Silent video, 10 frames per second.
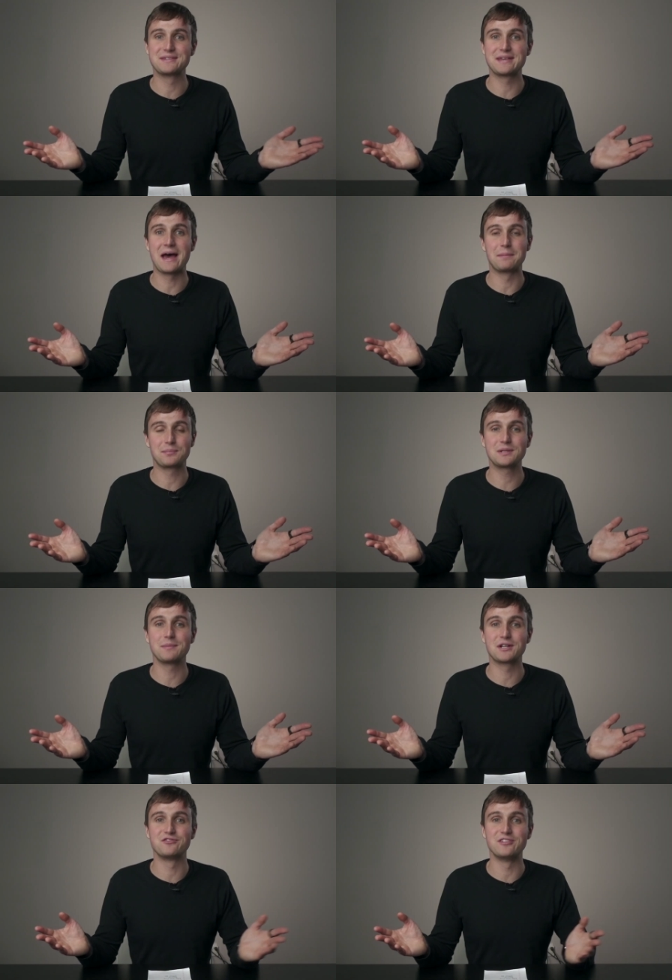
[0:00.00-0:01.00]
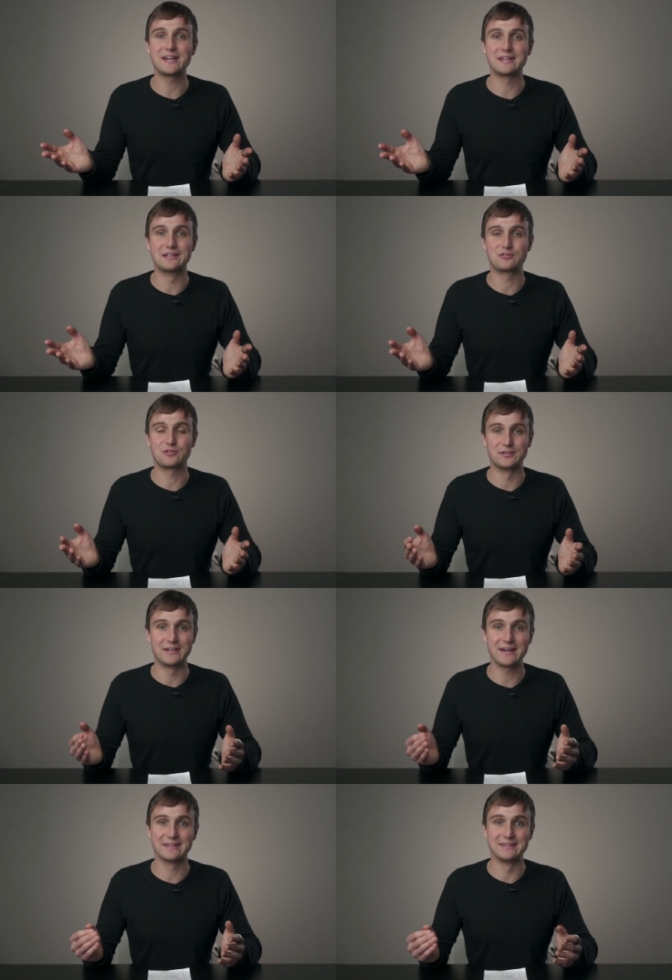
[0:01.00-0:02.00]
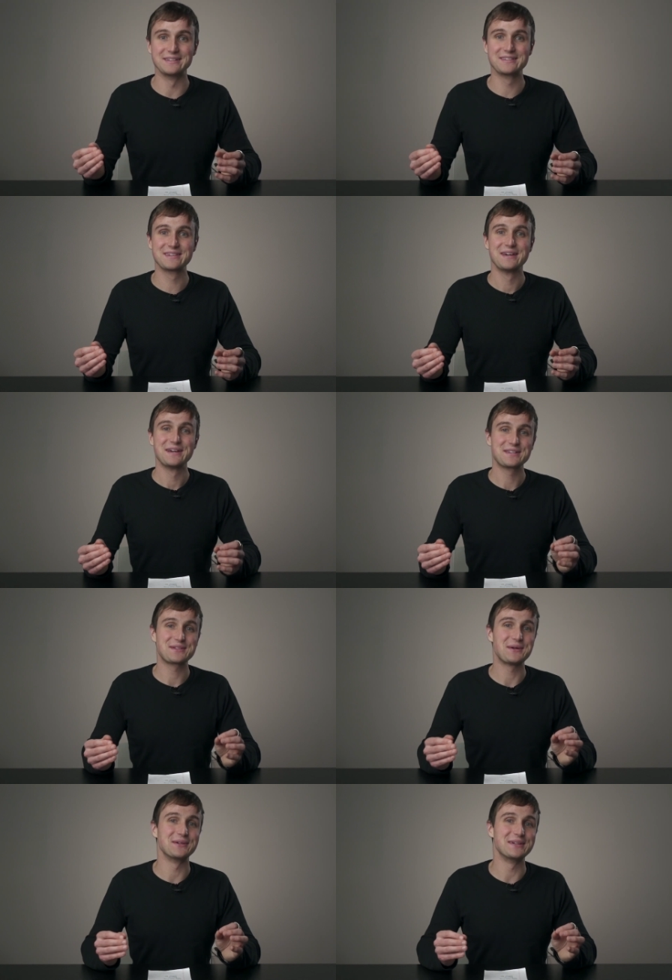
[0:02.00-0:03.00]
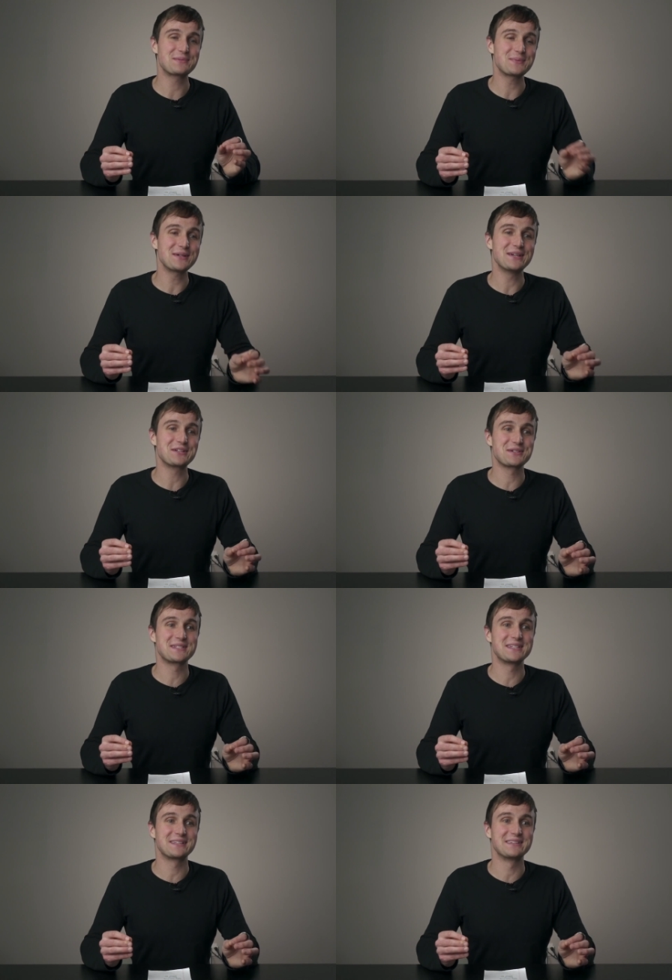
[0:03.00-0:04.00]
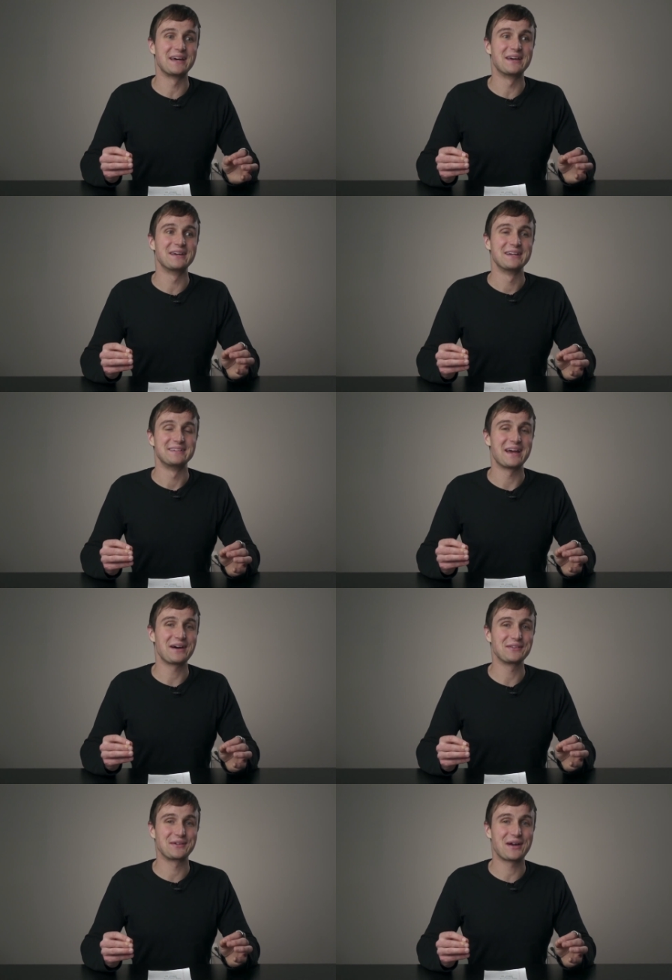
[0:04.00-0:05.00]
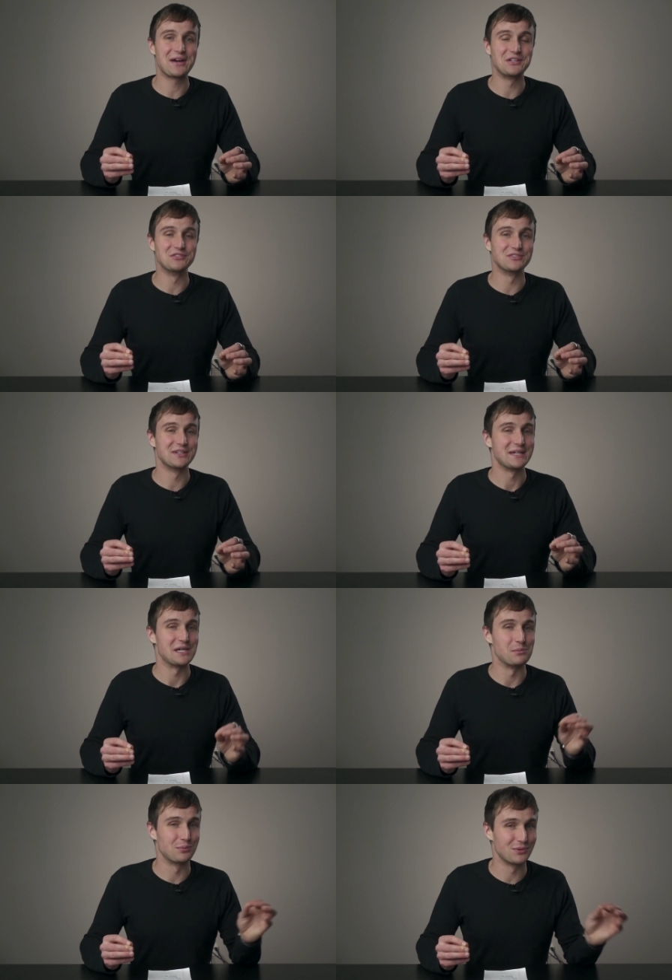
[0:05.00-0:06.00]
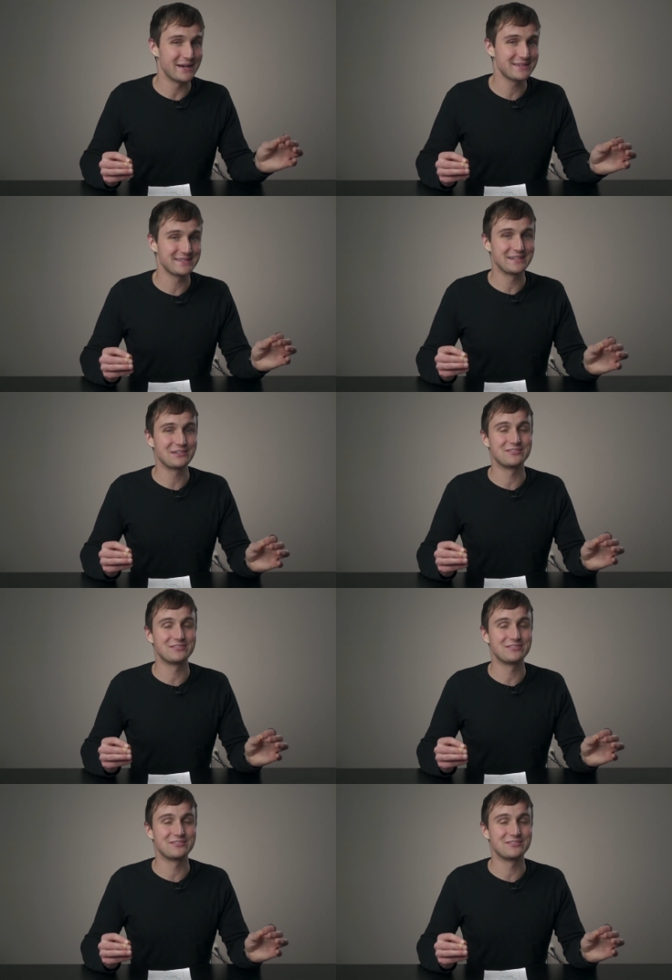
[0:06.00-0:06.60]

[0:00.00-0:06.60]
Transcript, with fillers: sat pretty much vacant for decades. So it's pretty interesting that now they're kind of embracing